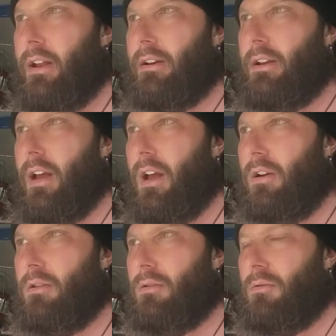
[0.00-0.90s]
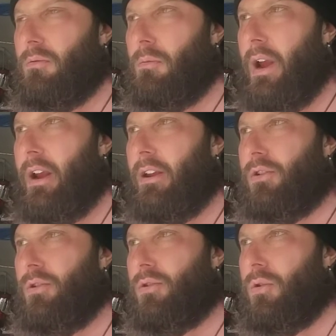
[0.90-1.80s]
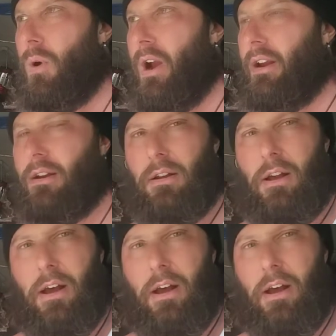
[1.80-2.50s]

and uh, weighing at 220.